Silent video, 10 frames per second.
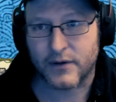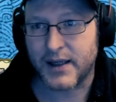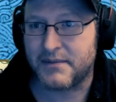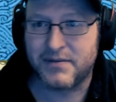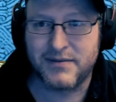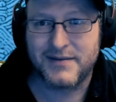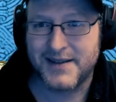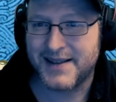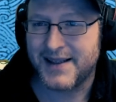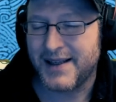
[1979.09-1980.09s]
I,
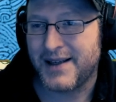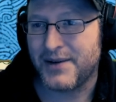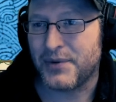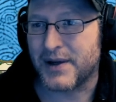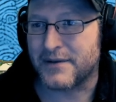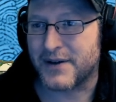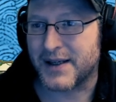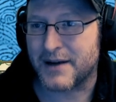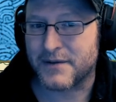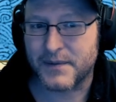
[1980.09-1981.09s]
whatever I
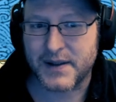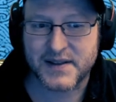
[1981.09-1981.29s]
get from this.